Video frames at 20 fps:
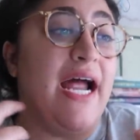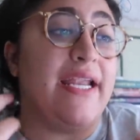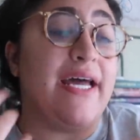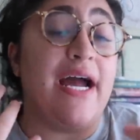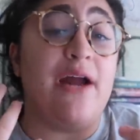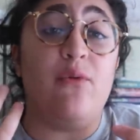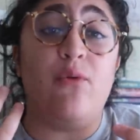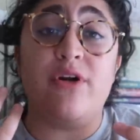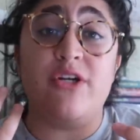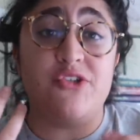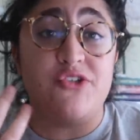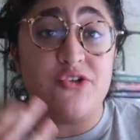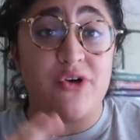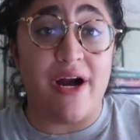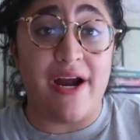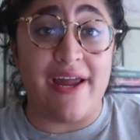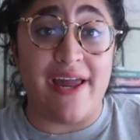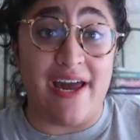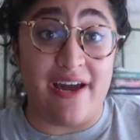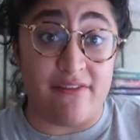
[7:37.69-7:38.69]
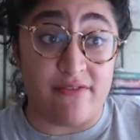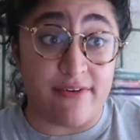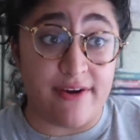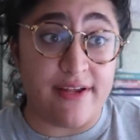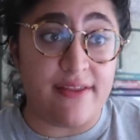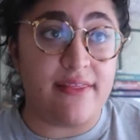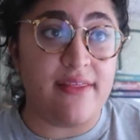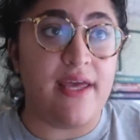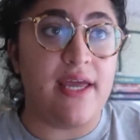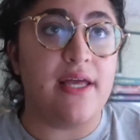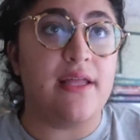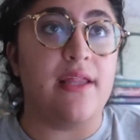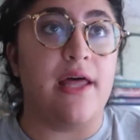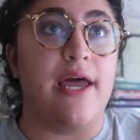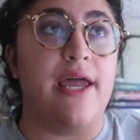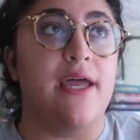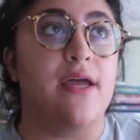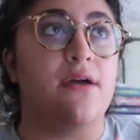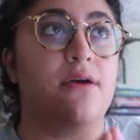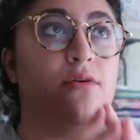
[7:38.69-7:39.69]
and I wanna try everything.
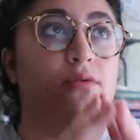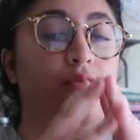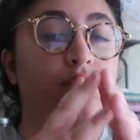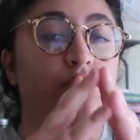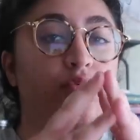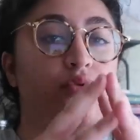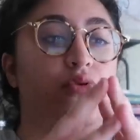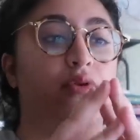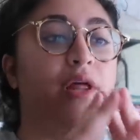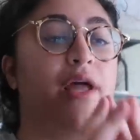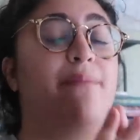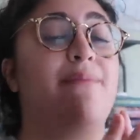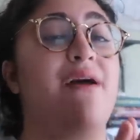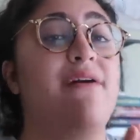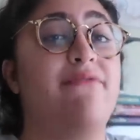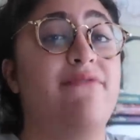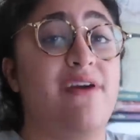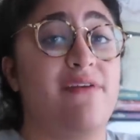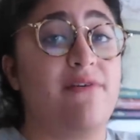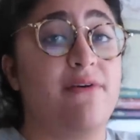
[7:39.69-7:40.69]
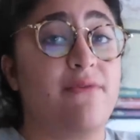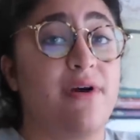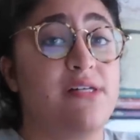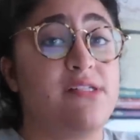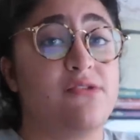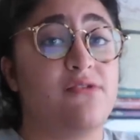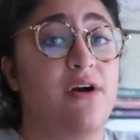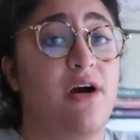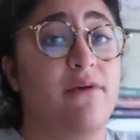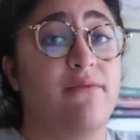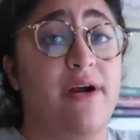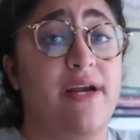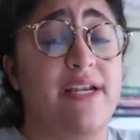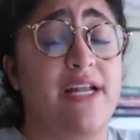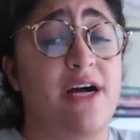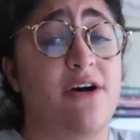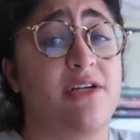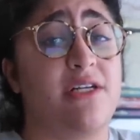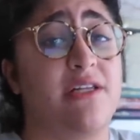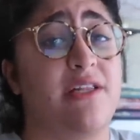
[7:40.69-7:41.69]
Like, ooh, like my favorite restaurant right
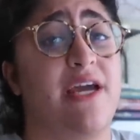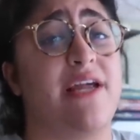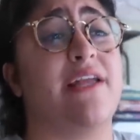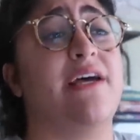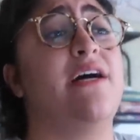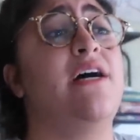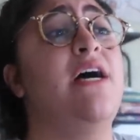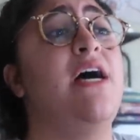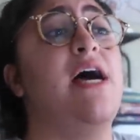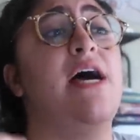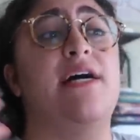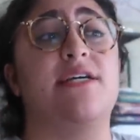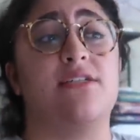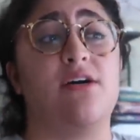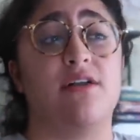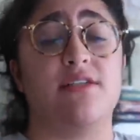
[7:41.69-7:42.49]
now in Atlanta is